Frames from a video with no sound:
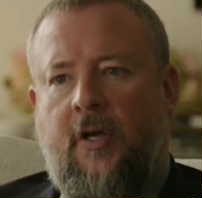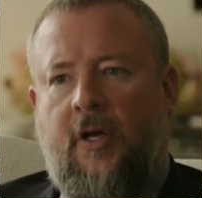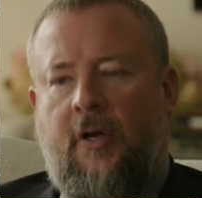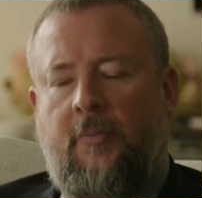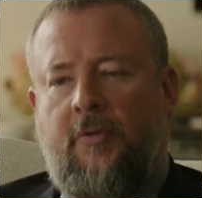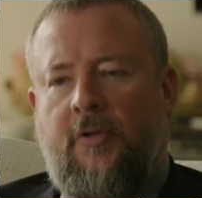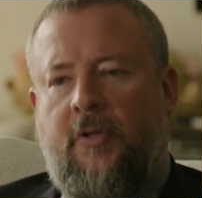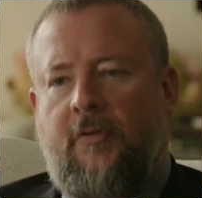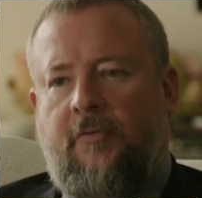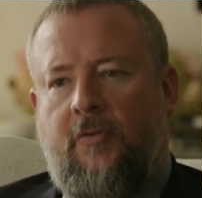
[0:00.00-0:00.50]
I
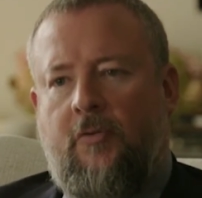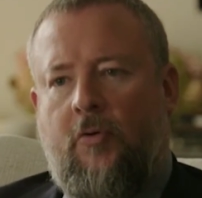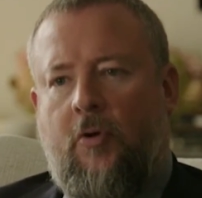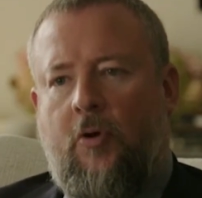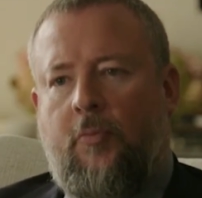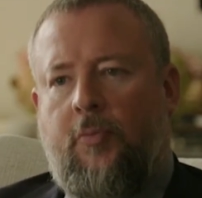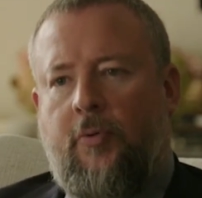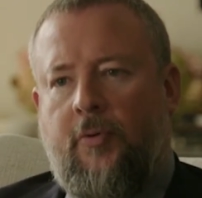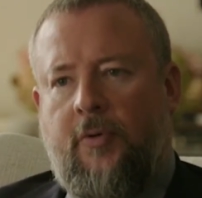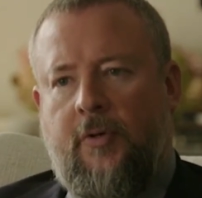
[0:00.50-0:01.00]
believe you
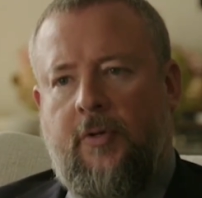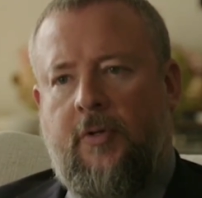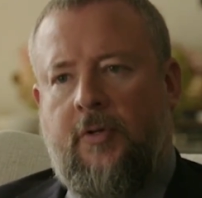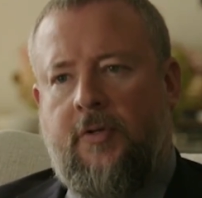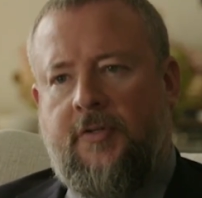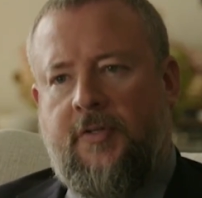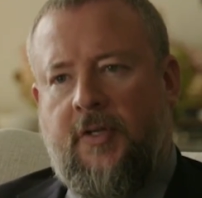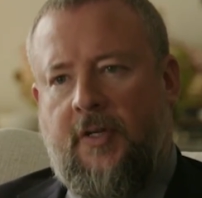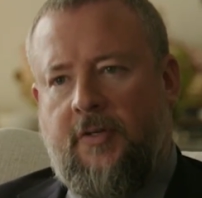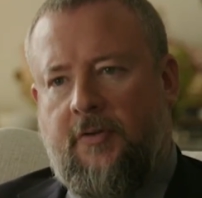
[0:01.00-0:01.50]
opened
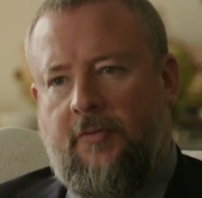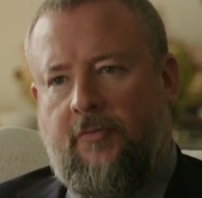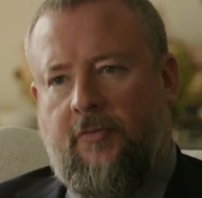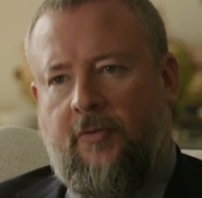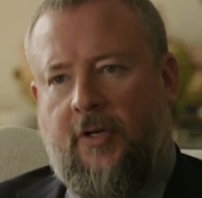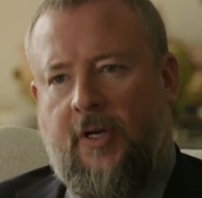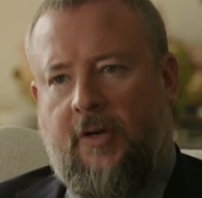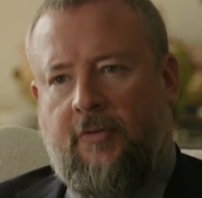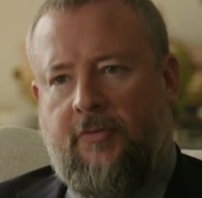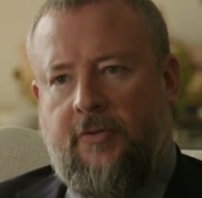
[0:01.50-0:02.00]
the Center for
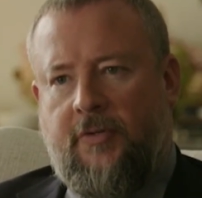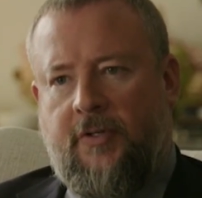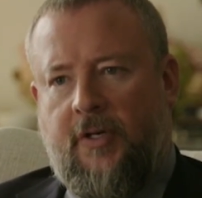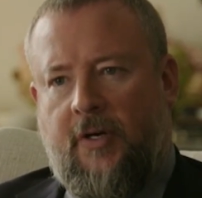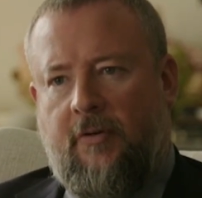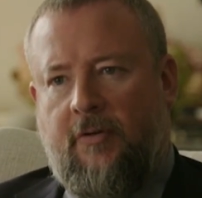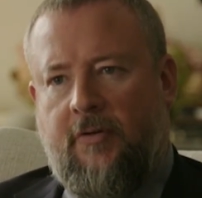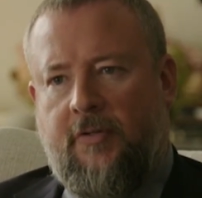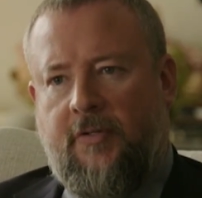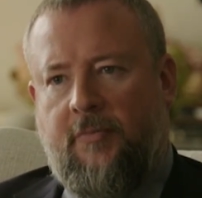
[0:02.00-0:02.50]

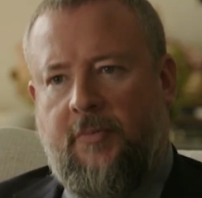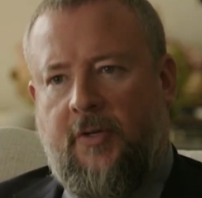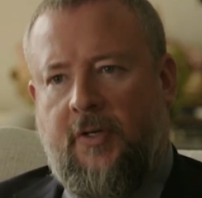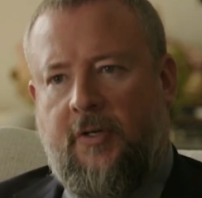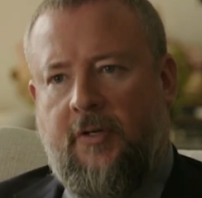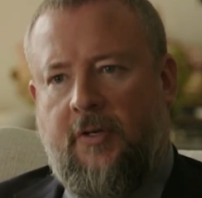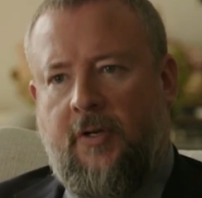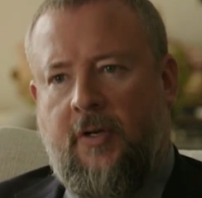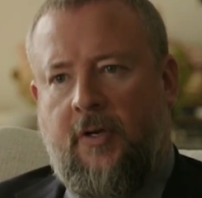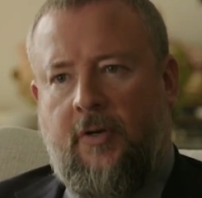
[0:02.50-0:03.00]
Counterterrorism
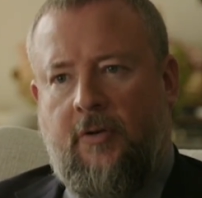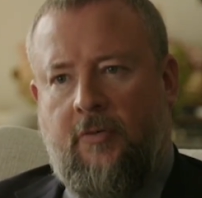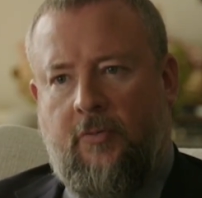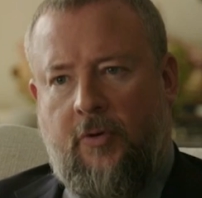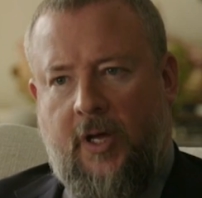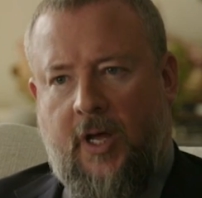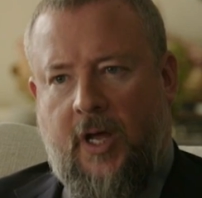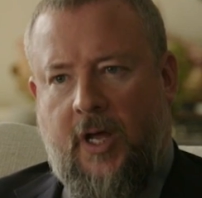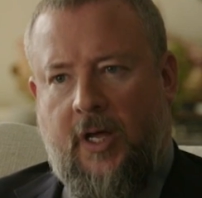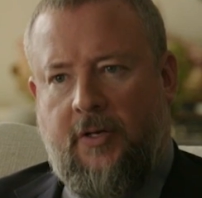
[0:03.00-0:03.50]
in
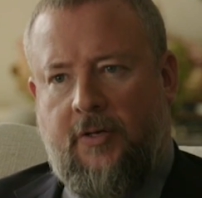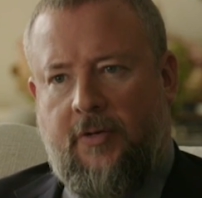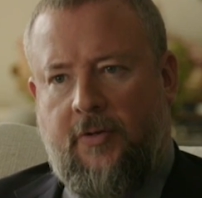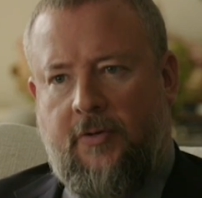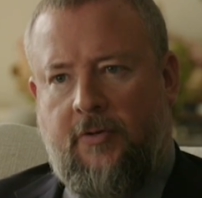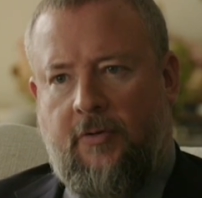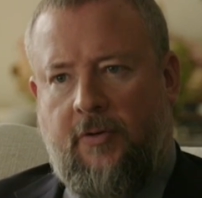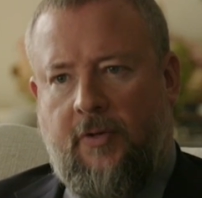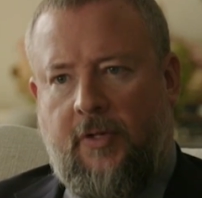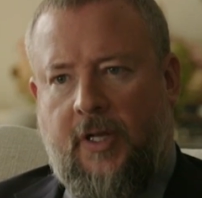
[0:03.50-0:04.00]
Riyadh
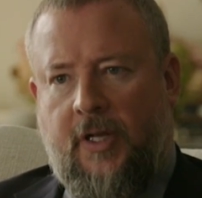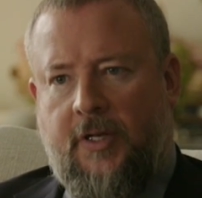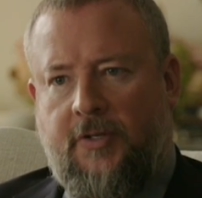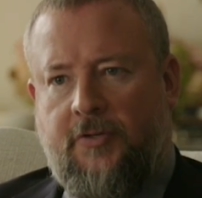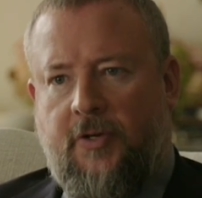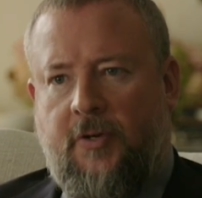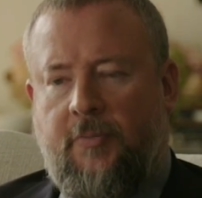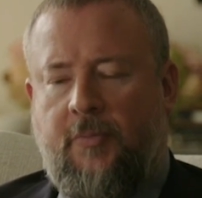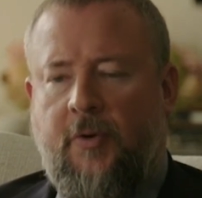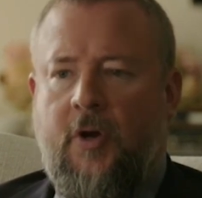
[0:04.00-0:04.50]
during that
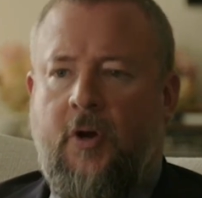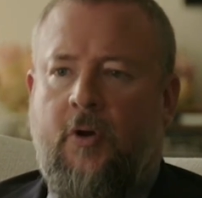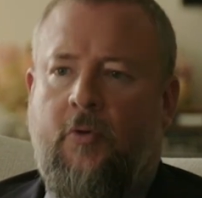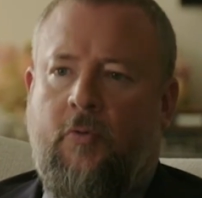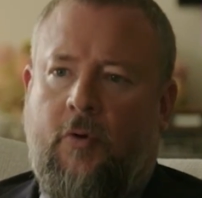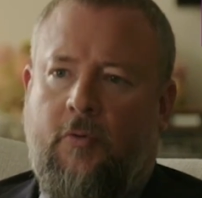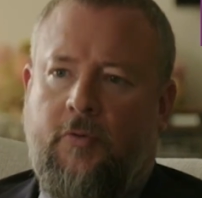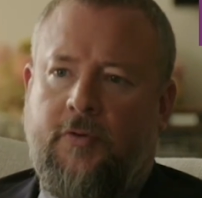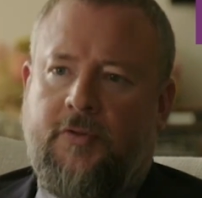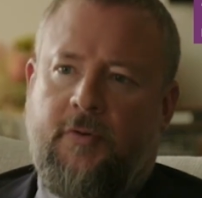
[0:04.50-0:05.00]
trip.
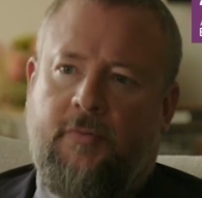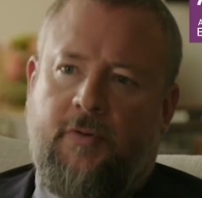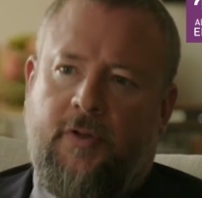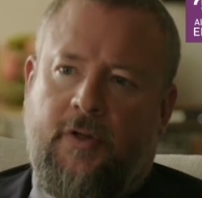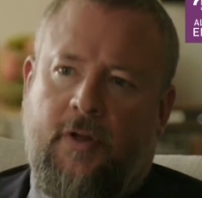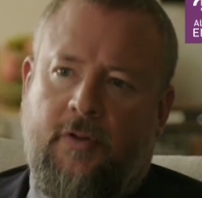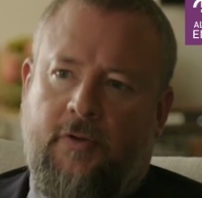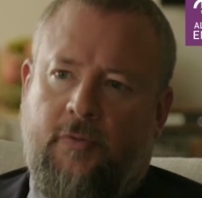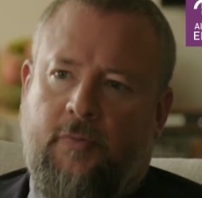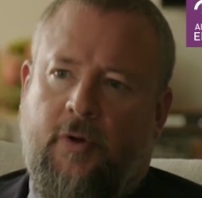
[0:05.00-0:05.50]
What were some of
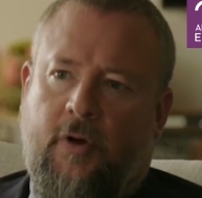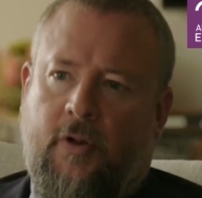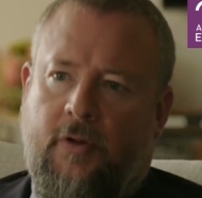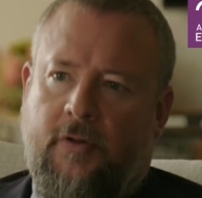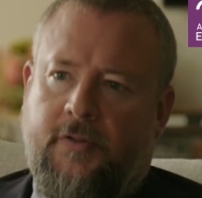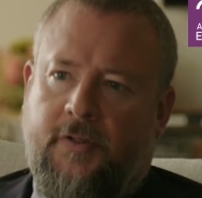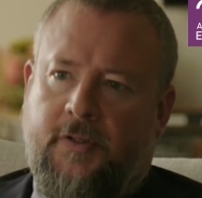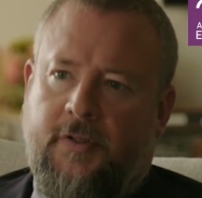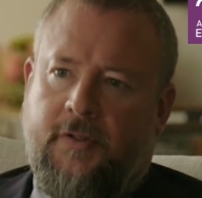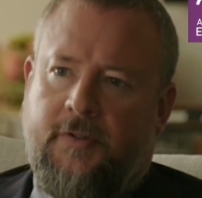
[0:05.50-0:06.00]
the other
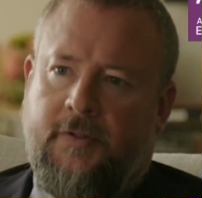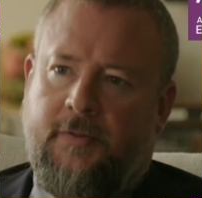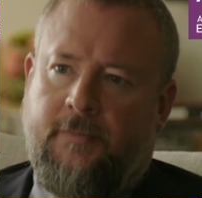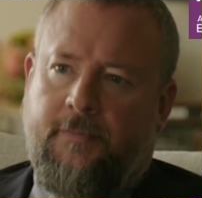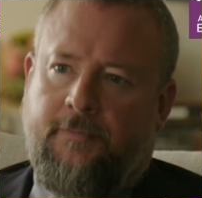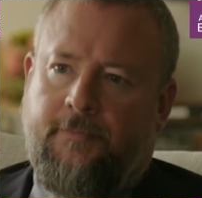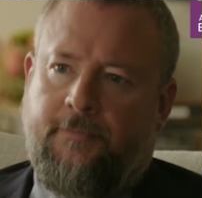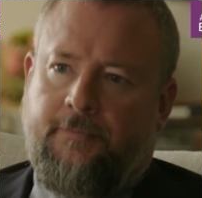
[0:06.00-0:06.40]
policies?